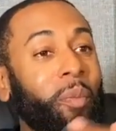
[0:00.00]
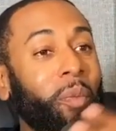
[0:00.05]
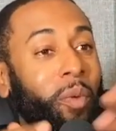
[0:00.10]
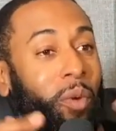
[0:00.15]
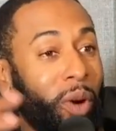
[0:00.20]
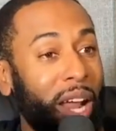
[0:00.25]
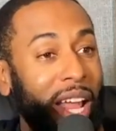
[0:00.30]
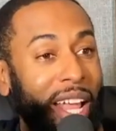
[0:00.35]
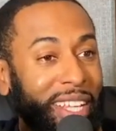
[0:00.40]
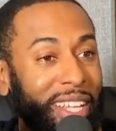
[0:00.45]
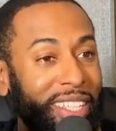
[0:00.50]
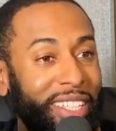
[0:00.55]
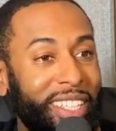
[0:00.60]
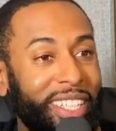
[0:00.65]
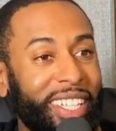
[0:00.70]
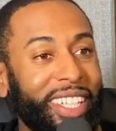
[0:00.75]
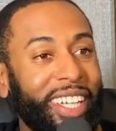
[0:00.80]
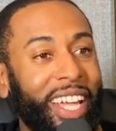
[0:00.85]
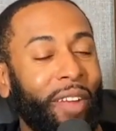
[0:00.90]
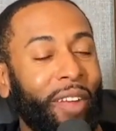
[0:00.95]

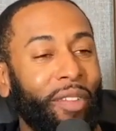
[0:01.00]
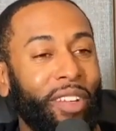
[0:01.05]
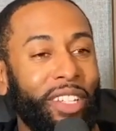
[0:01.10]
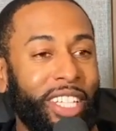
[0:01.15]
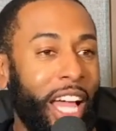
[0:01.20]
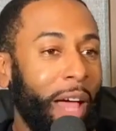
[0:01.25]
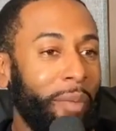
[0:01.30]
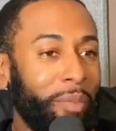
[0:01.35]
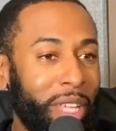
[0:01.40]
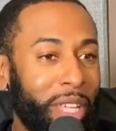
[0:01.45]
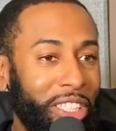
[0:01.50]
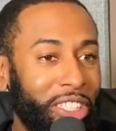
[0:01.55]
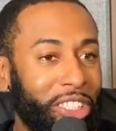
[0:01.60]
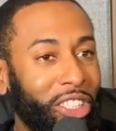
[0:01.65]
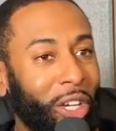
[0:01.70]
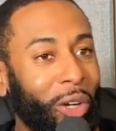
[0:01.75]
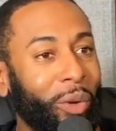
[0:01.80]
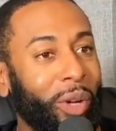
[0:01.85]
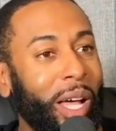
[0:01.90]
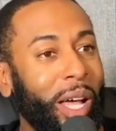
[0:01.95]
crazy every time they
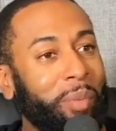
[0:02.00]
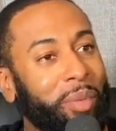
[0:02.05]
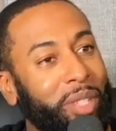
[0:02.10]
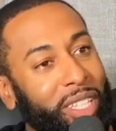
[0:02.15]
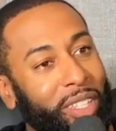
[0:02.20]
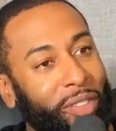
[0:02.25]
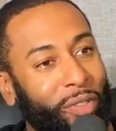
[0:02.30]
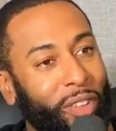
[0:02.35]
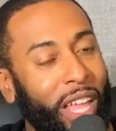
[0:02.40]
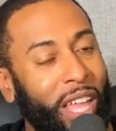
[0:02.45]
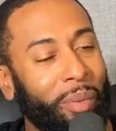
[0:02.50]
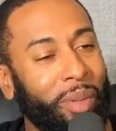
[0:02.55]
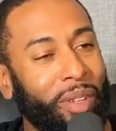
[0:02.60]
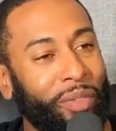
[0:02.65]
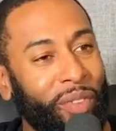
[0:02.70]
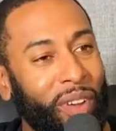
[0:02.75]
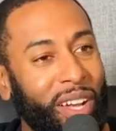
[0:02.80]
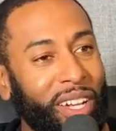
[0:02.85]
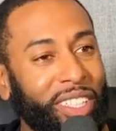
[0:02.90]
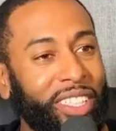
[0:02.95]
show up to the family
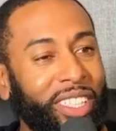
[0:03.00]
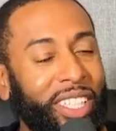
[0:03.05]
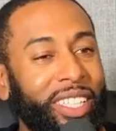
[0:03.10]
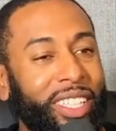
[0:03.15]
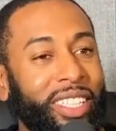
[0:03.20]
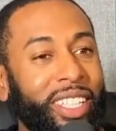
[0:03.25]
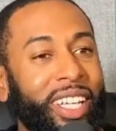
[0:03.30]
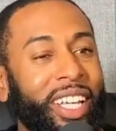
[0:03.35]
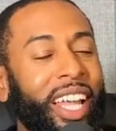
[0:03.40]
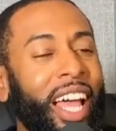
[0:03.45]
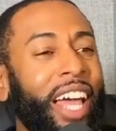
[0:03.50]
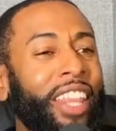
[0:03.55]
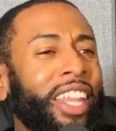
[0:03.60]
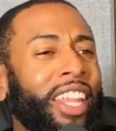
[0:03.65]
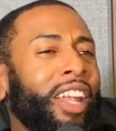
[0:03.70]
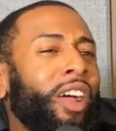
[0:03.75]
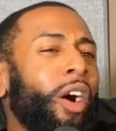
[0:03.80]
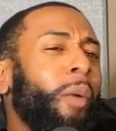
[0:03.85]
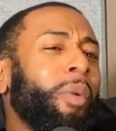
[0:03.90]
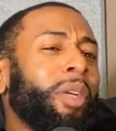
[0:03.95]
functions. And
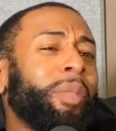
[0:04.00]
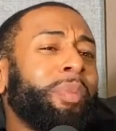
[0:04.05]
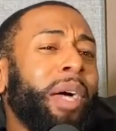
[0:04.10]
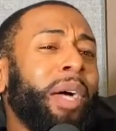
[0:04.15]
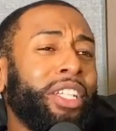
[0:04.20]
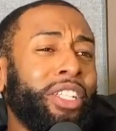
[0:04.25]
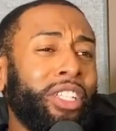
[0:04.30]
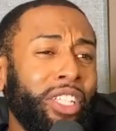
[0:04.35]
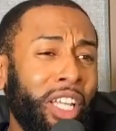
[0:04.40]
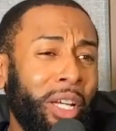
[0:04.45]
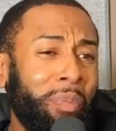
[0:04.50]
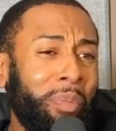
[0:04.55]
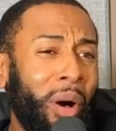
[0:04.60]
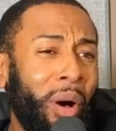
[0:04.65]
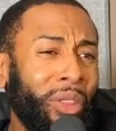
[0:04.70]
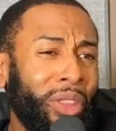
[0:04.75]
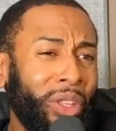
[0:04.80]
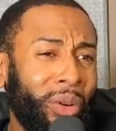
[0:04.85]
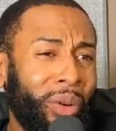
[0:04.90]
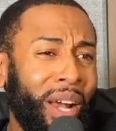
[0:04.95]
then it almost makes you look
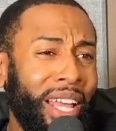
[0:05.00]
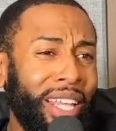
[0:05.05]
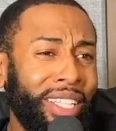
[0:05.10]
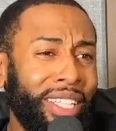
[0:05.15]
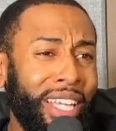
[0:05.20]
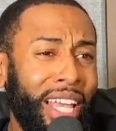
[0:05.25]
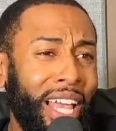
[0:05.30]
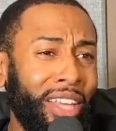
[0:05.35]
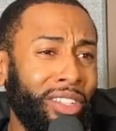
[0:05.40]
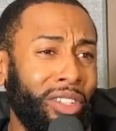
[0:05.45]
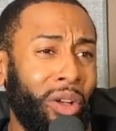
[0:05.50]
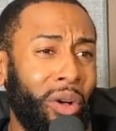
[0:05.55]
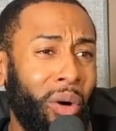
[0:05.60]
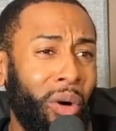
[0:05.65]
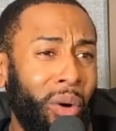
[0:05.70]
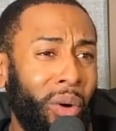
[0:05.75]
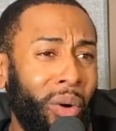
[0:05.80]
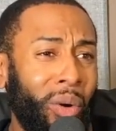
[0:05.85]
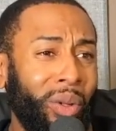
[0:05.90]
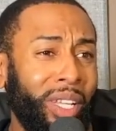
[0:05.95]
both crazy as a
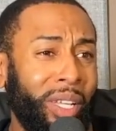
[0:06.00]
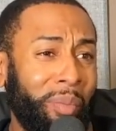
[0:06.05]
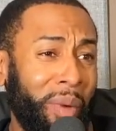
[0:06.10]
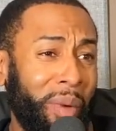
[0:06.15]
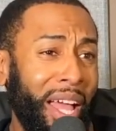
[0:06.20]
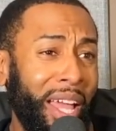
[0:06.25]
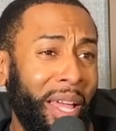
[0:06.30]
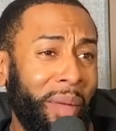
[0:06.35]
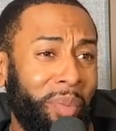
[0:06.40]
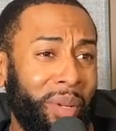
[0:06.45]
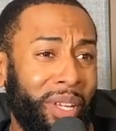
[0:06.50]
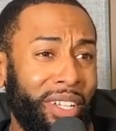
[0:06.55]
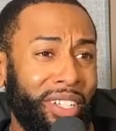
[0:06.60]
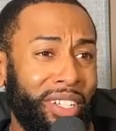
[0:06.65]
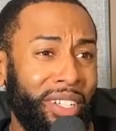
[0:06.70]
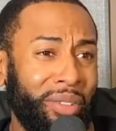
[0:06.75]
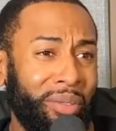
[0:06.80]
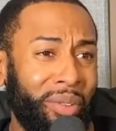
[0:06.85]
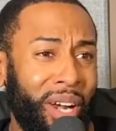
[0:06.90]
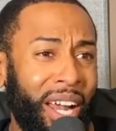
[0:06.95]
whole, in my
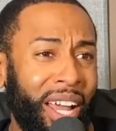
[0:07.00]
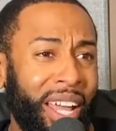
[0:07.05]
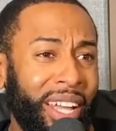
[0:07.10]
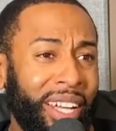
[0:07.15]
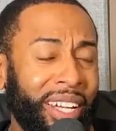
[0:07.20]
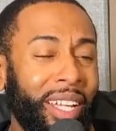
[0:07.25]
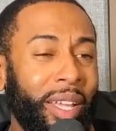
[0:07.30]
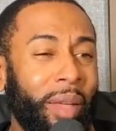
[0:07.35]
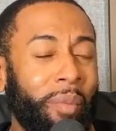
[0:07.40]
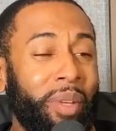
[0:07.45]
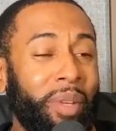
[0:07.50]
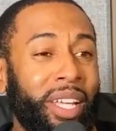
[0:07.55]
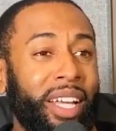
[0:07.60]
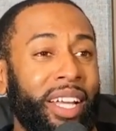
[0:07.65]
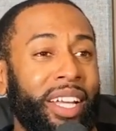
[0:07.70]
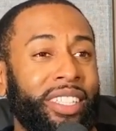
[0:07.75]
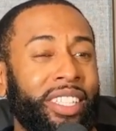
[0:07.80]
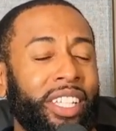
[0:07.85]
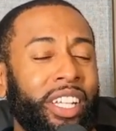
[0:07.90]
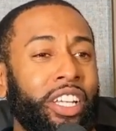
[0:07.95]
opinion, right?
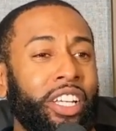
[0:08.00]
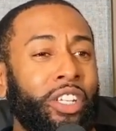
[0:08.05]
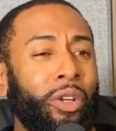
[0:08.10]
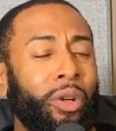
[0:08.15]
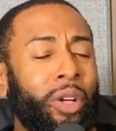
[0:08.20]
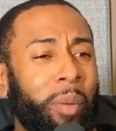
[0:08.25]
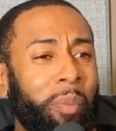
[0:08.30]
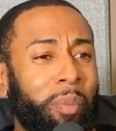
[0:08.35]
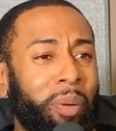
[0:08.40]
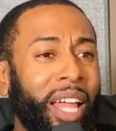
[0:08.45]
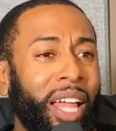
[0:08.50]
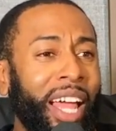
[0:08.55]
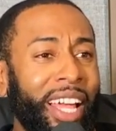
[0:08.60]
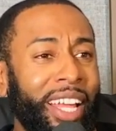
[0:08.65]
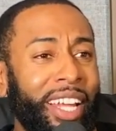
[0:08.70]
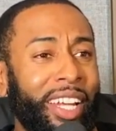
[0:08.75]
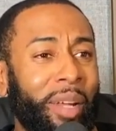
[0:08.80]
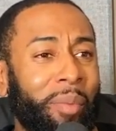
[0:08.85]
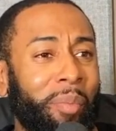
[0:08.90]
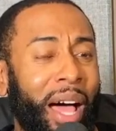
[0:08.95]
Because you
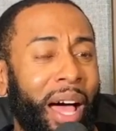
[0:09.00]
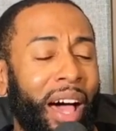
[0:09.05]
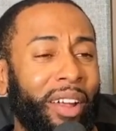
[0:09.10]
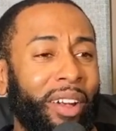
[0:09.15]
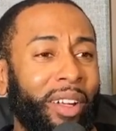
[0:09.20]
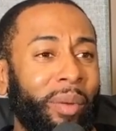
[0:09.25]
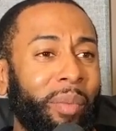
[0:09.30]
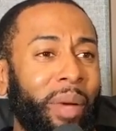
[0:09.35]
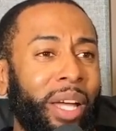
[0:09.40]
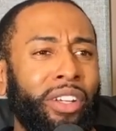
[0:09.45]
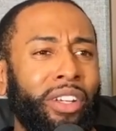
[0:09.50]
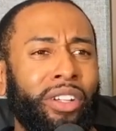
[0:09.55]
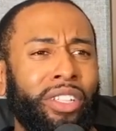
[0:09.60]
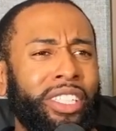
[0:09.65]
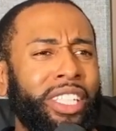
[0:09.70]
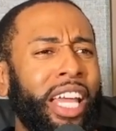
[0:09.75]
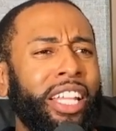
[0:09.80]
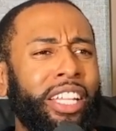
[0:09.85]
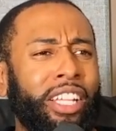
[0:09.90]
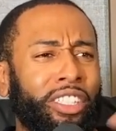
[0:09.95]
complaining about them and you're
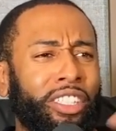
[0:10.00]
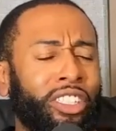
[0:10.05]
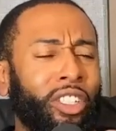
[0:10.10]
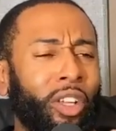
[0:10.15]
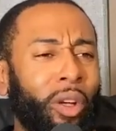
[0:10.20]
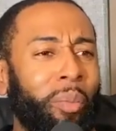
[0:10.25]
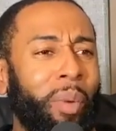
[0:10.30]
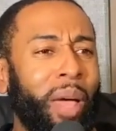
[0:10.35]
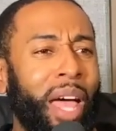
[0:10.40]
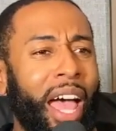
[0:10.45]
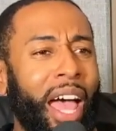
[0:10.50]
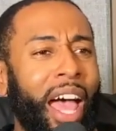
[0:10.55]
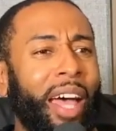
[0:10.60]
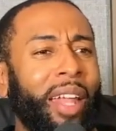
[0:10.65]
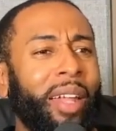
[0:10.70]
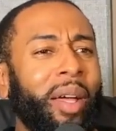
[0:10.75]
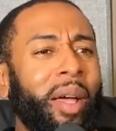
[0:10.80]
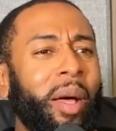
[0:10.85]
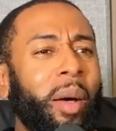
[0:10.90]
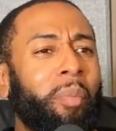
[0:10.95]
saying they're so
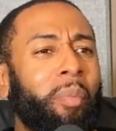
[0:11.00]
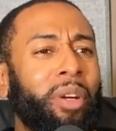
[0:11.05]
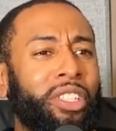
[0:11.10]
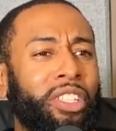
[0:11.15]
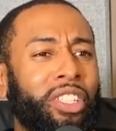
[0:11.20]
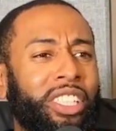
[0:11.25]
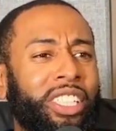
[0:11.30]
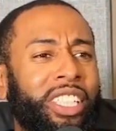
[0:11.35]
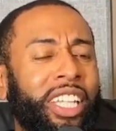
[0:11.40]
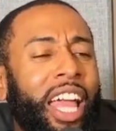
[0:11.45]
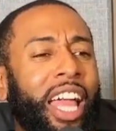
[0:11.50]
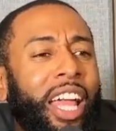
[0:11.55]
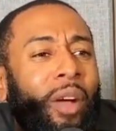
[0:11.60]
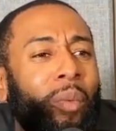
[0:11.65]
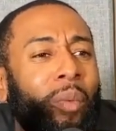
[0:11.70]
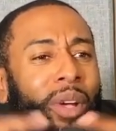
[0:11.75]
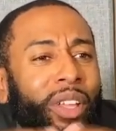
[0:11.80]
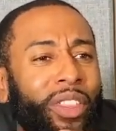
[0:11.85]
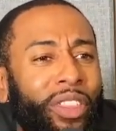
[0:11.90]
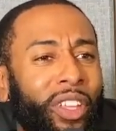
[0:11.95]
bad, but you're
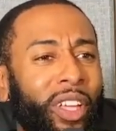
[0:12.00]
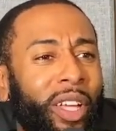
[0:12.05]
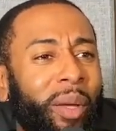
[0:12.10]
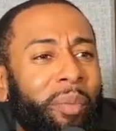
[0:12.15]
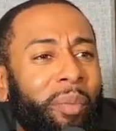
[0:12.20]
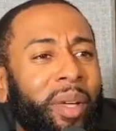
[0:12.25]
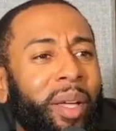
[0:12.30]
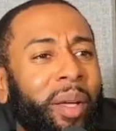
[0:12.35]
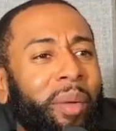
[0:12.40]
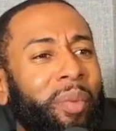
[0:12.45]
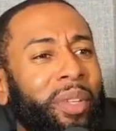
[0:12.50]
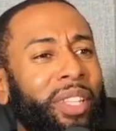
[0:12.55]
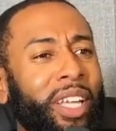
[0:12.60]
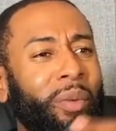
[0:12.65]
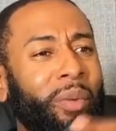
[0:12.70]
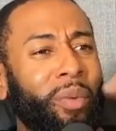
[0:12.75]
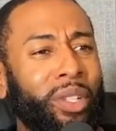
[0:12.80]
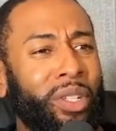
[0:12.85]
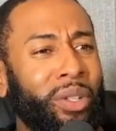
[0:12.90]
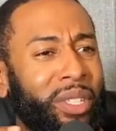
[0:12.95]
staying with them. But
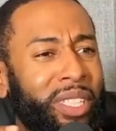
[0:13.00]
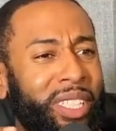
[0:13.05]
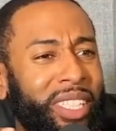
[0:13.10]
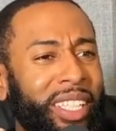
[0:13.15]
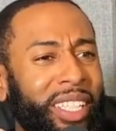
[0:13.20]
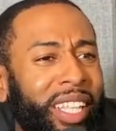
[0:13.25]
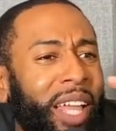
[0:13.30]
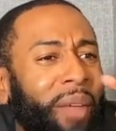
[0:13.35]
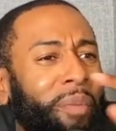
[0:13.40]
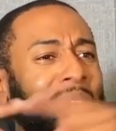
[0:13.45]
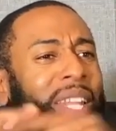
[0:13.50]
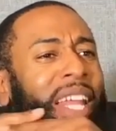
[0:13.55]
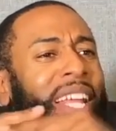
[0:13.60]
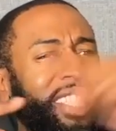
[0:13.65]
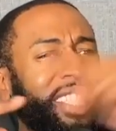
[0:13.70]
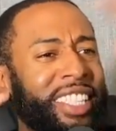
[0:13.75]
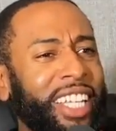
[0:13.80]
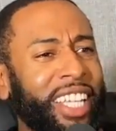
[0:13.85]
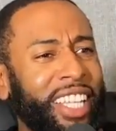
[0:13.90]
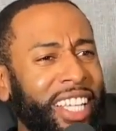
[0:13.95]
then when they
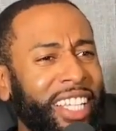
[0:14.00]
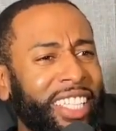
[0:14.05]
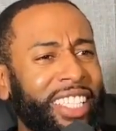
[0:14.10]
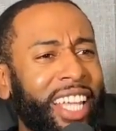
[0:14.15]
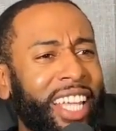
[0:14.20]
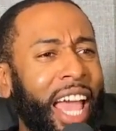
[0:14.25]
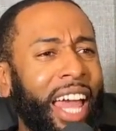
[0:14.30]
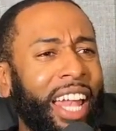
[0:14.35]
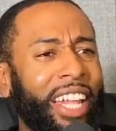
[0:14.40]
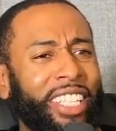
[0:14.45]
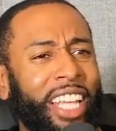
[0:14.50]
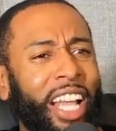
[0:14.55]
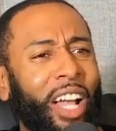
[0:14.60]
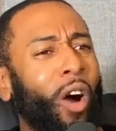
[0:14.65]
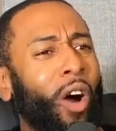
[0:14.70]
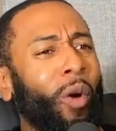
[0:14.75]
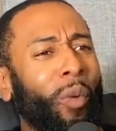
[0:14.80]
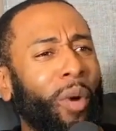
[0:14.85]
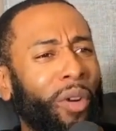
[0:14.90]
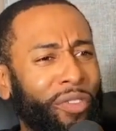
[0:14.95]
see this cat, it's like,
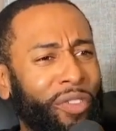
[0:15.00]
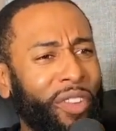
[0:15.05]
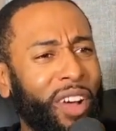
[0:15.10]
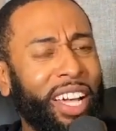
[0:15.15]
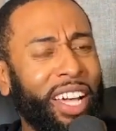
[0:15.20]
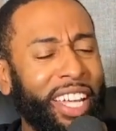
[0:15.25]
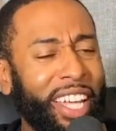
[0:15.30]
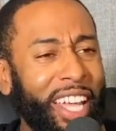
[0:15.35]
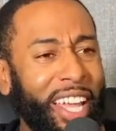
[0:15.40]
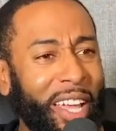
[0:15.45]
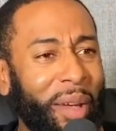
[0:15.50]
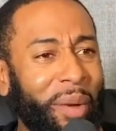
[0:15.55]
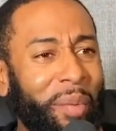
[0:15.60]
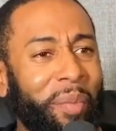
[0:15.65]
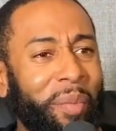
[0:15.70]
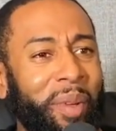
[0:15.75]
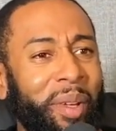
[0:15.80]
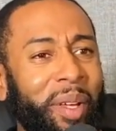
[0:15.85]
oh, well, fuck him,